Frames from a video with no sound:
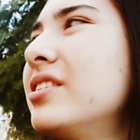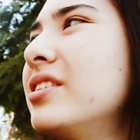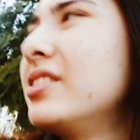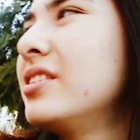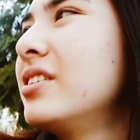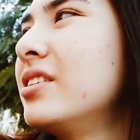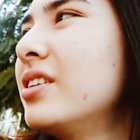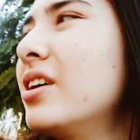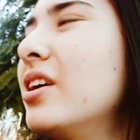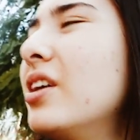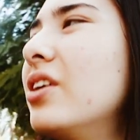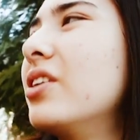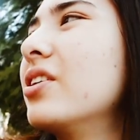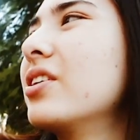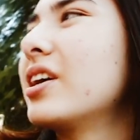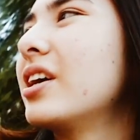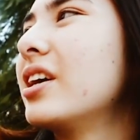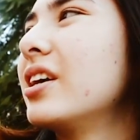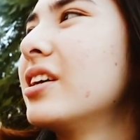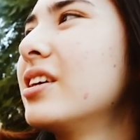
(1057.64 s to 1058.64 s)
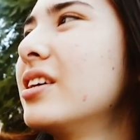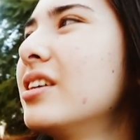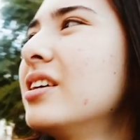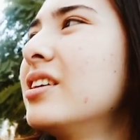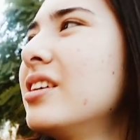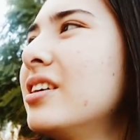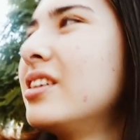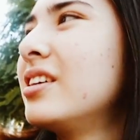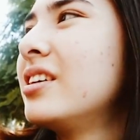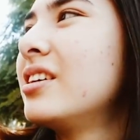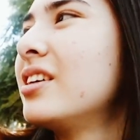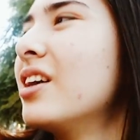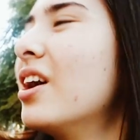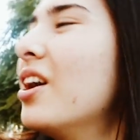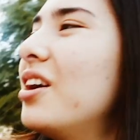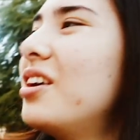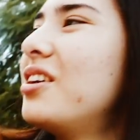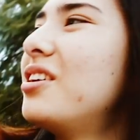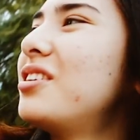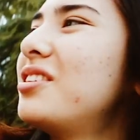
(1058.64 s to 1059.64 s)
No, actually, oh, I don't oh, okay. know. I don't have management.
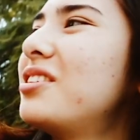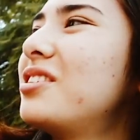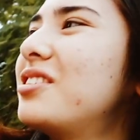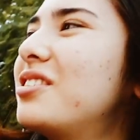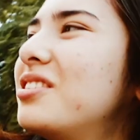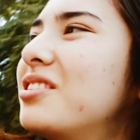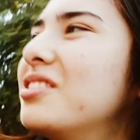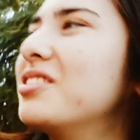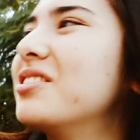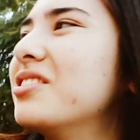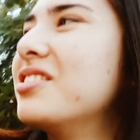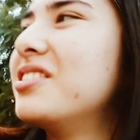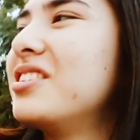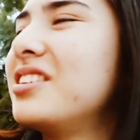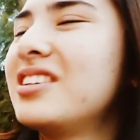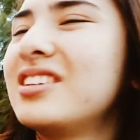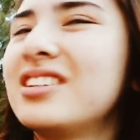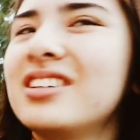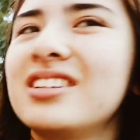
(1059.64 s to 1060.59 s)
Oh. Okay.